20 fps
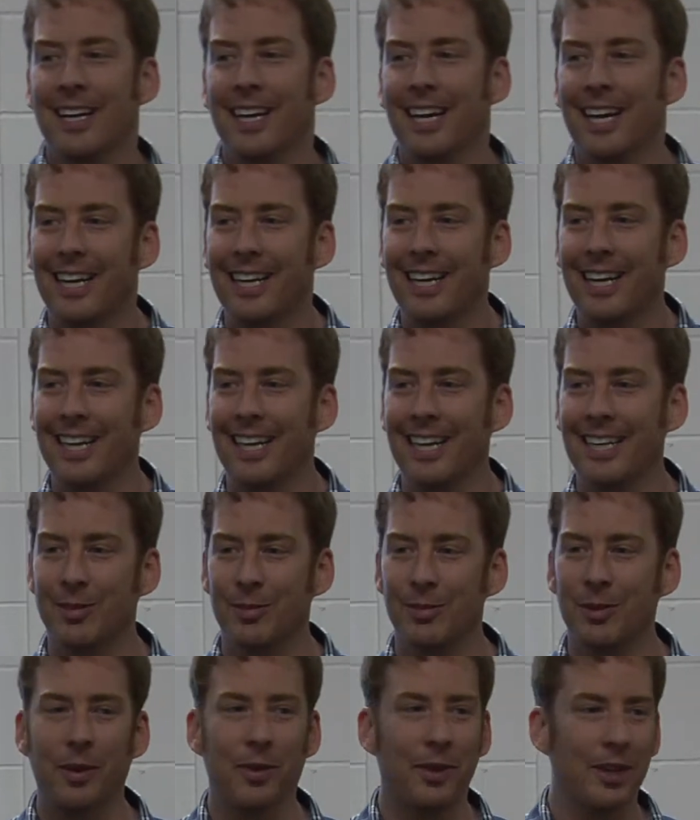And that's
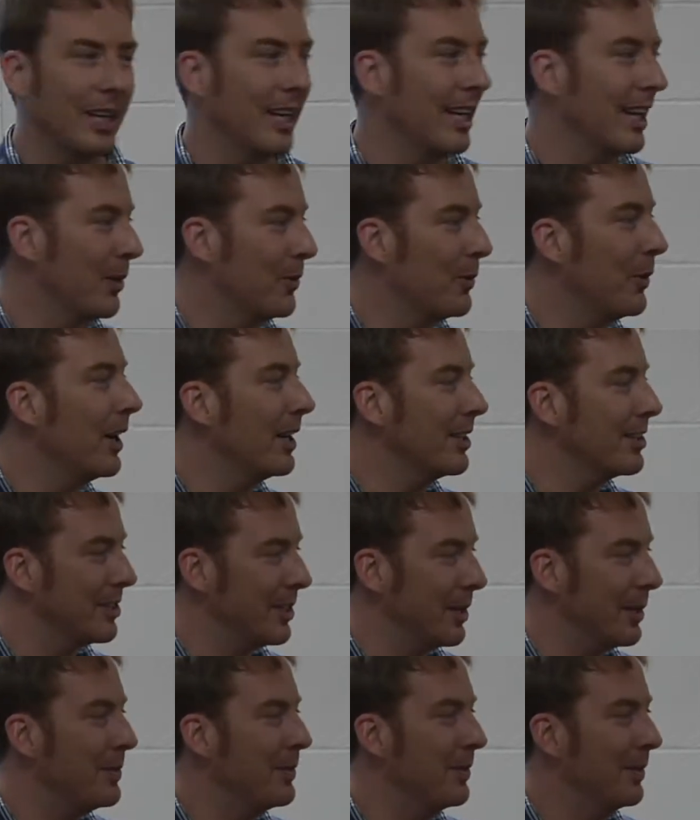one thing you got to watch
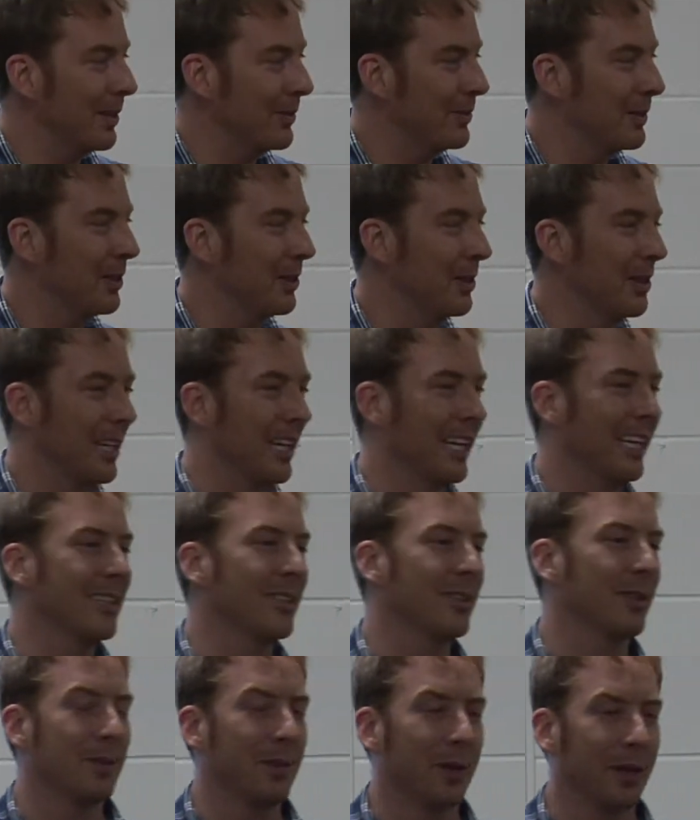when you're looking
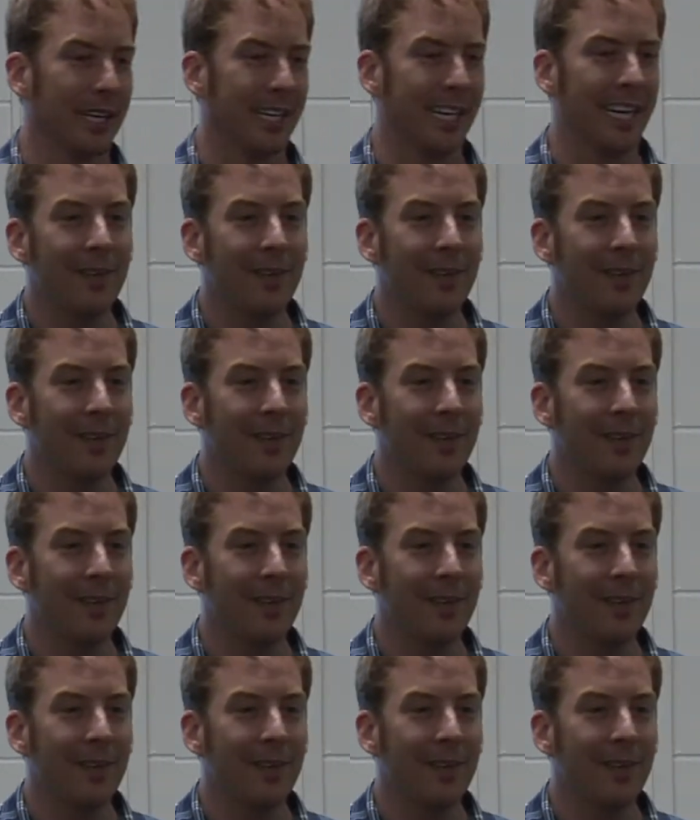into a market.